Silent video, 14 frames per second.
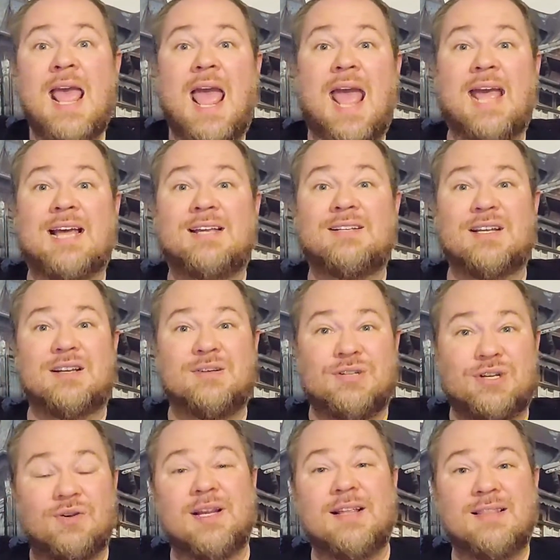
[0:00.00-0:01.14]
And
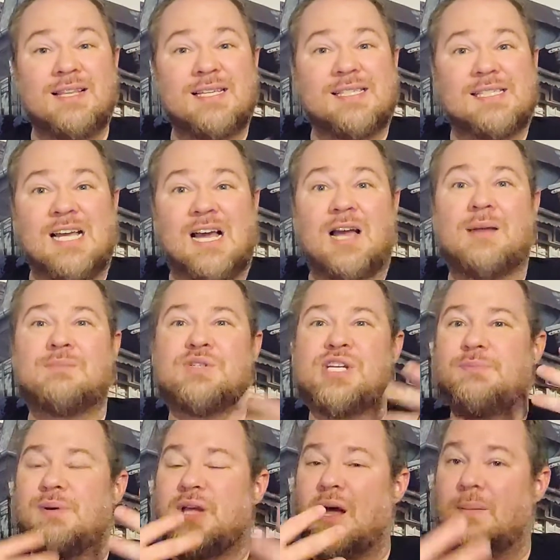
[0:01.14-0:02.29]
during this time, she
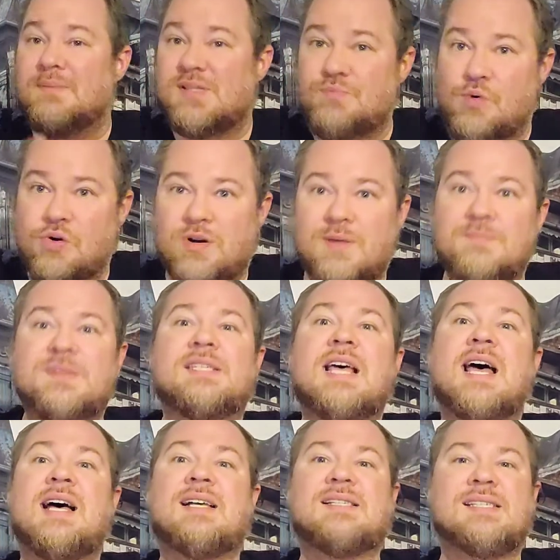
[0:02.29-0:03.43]
becomes more
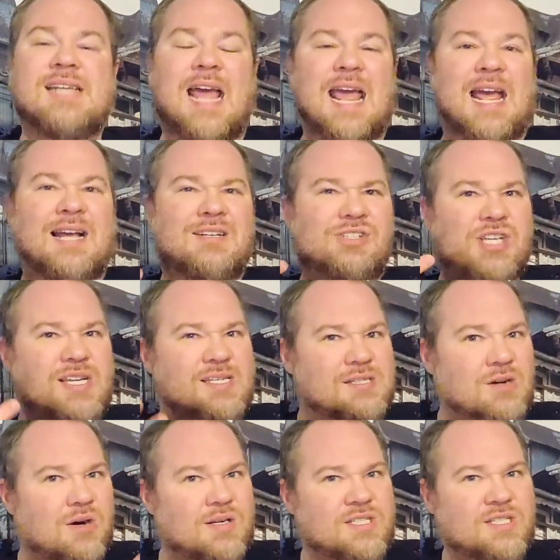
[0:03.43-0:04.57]
obsessed and she
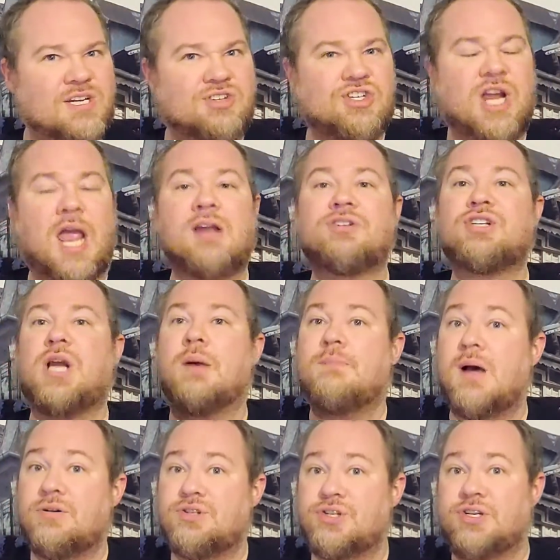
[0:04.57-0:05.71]
starts to change
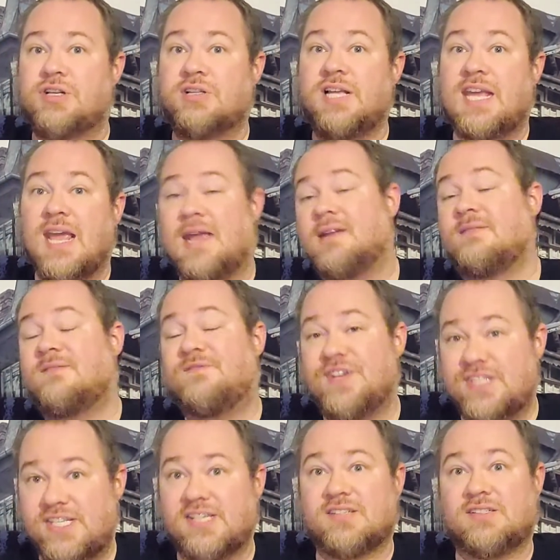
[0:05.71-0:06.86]
emotionally and
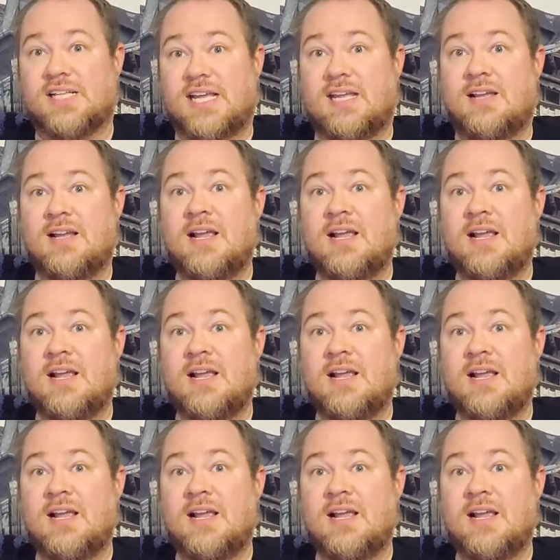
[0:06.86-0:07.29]
physically.